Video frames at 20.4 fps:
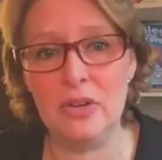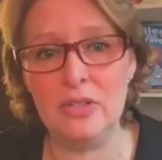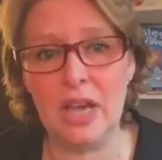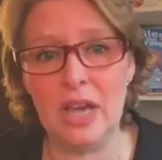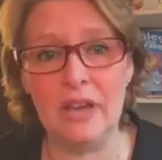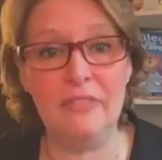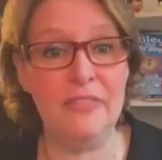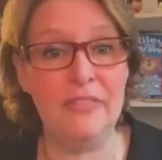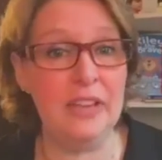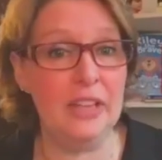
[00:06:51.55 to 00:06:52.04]
I
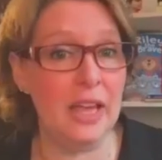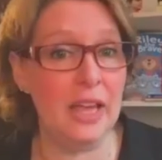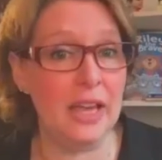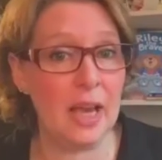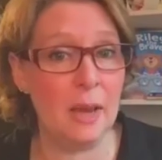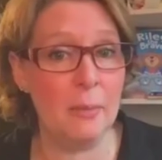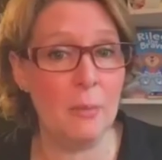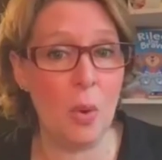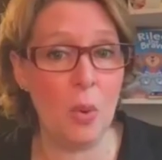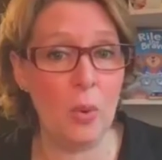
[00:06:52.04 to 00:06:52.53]
feel like
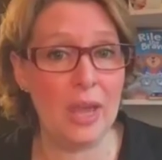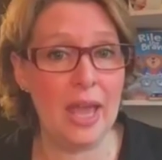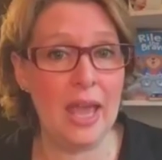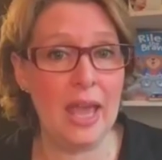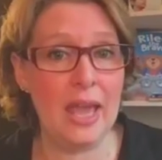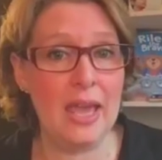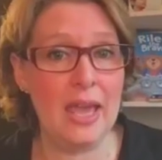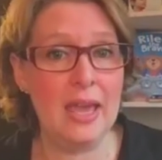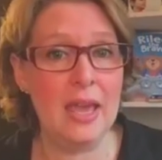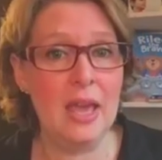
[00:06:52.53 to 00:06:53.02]
I'm
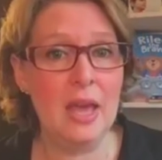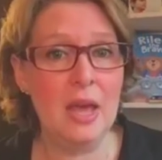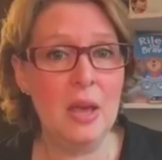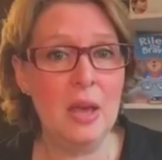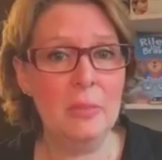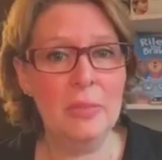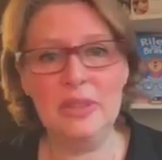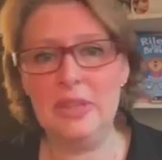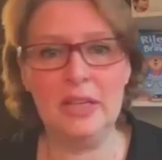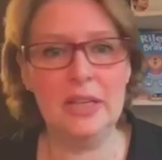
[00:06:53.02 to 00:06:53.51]
okay,
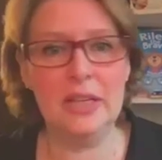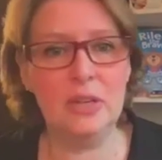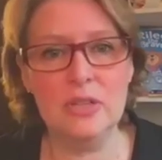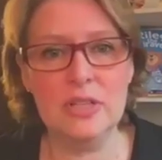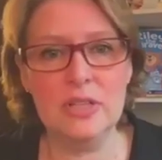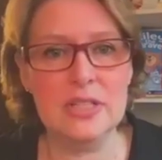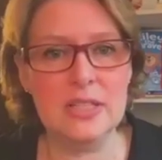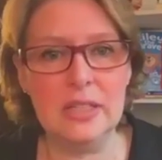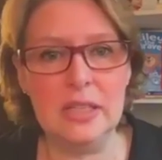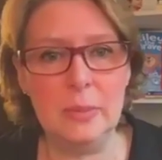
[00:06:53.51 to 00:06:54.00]
but then I go to
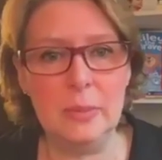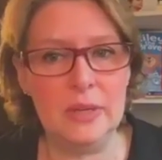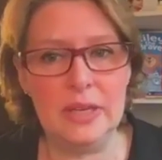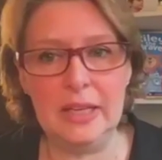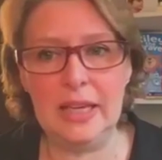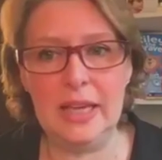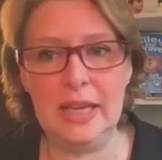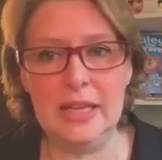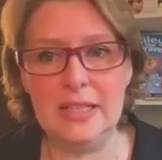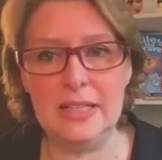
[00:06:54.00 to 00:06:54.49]
sleep and I
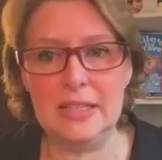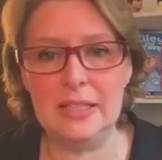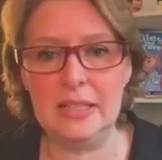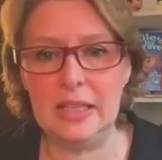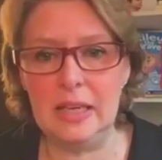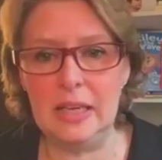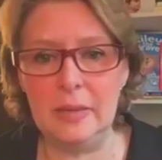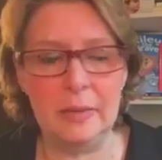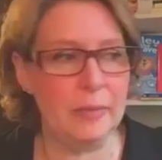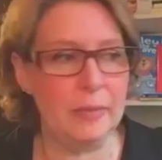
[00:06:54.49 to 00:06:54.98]
can't
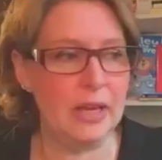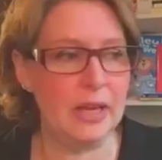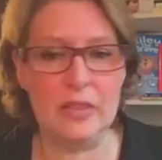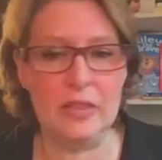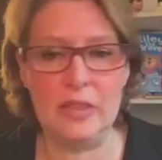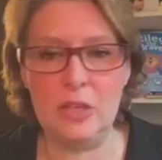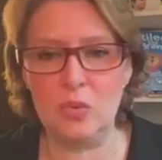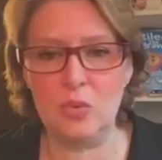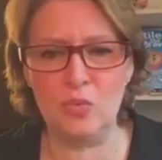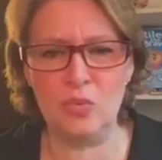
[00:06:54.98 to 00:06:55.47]
sleep. I'm getting
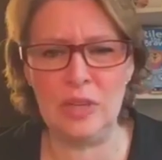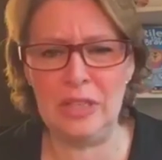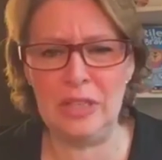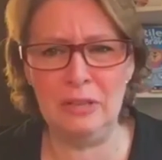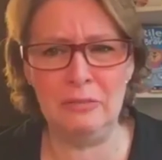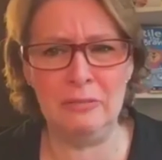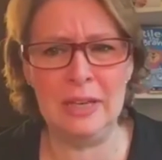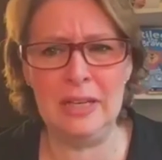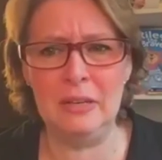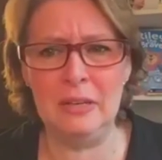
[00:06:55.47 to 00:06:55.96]
these really
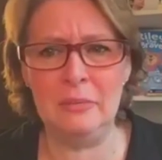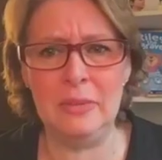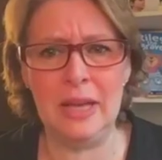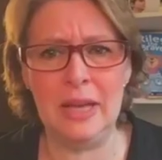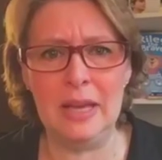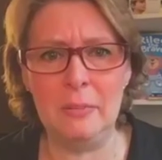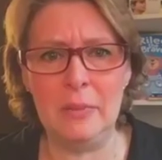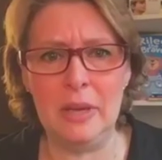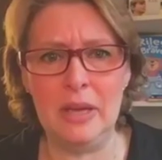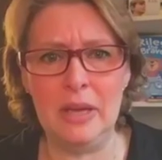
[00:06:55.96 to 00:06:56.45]
random
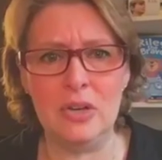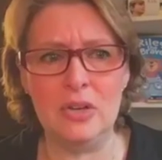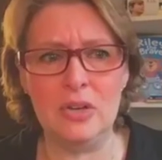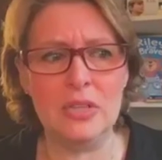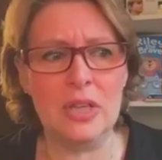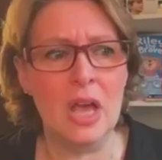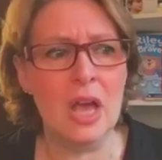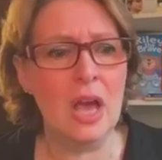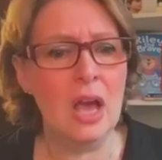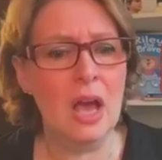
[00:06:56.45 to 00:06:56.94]
nightmares.
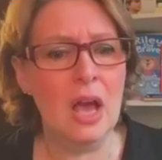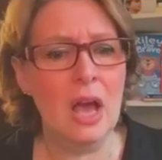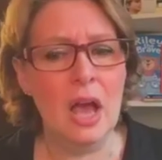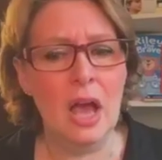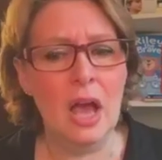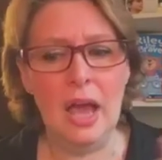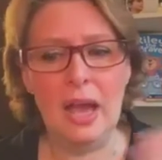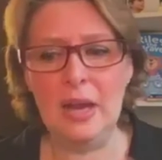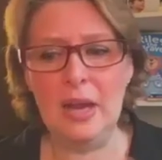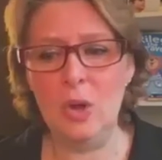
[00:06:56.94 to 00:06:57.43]

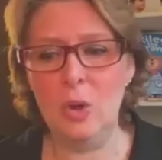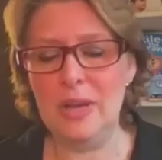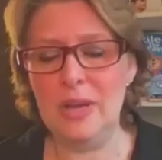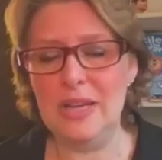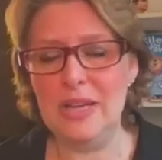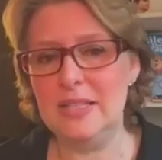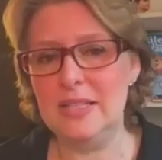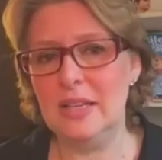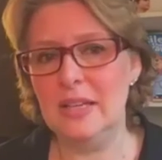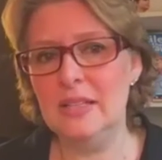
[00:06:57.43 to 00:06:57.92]
I know my
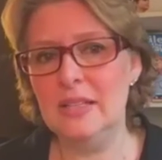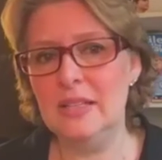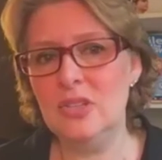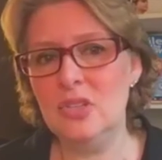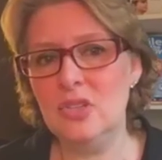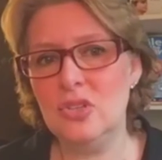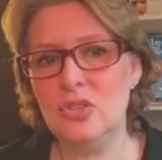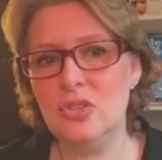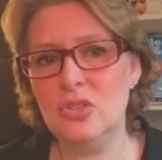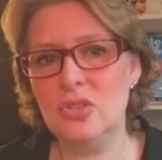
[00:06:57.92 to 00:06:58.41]

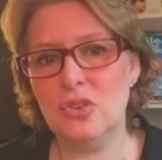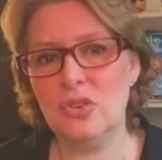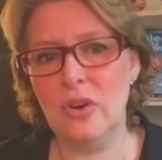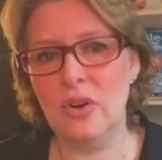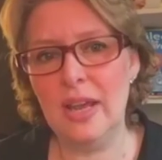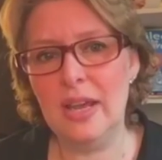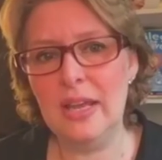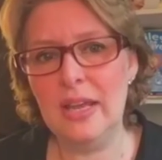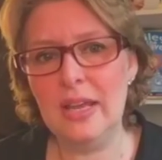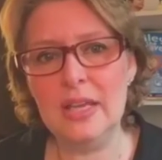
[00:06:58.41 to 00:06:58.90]
son's
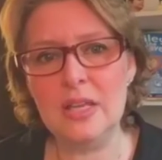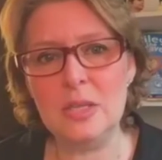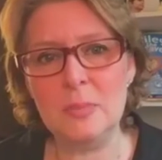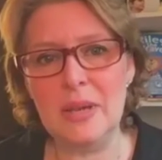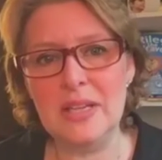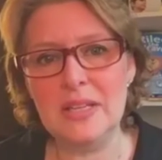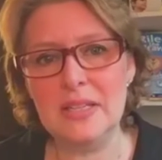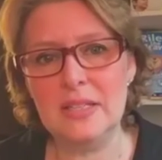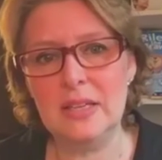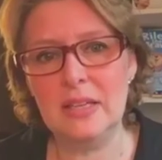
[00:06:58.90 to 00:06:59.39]
trying his
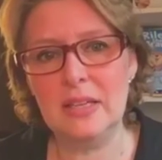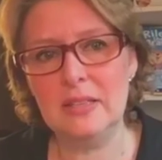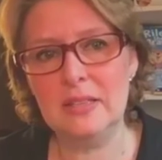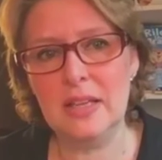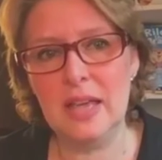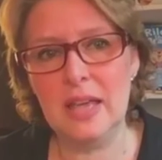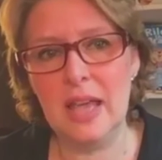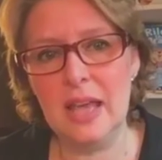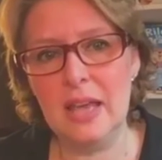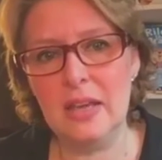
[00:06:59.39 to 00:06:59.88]
best to
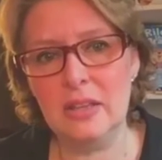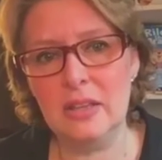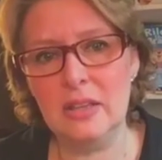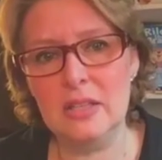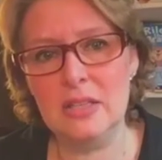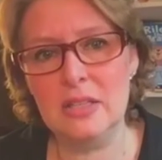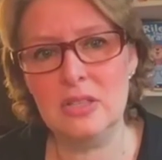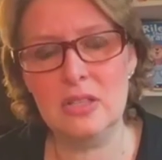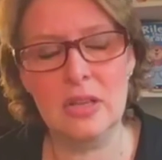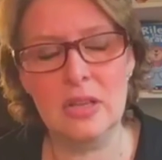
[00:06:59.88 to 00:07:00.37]
handle this.